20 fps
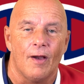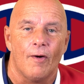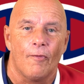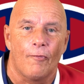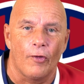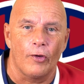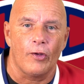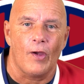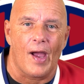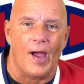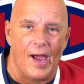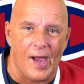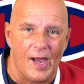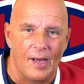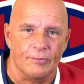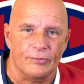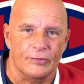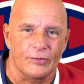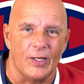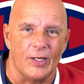for the
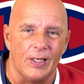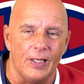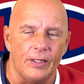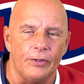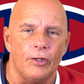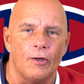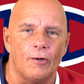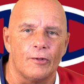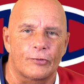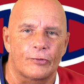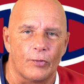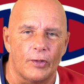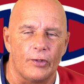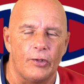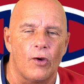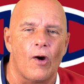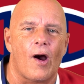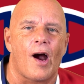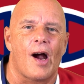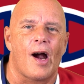Abs Daily News with
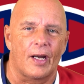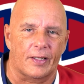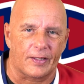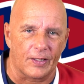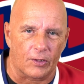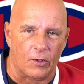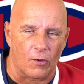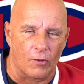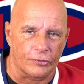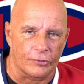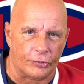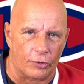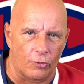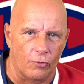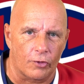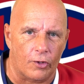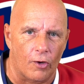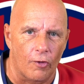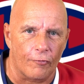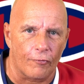your hockey coach,
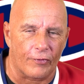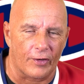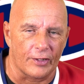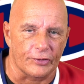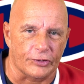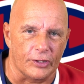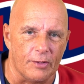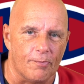your coach Frenchy.